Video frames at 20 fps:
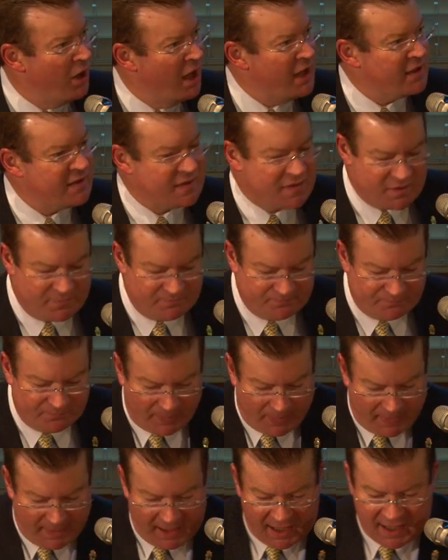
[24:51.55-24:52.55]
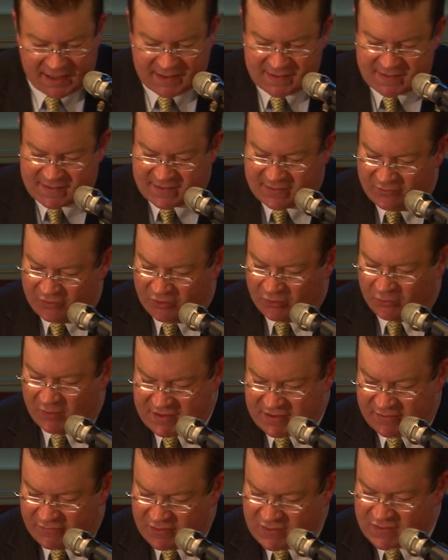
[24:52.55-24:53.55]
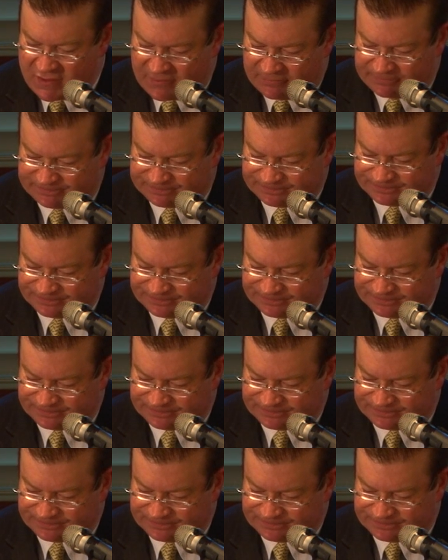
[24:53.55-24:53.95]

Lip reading: rights as the rest of us.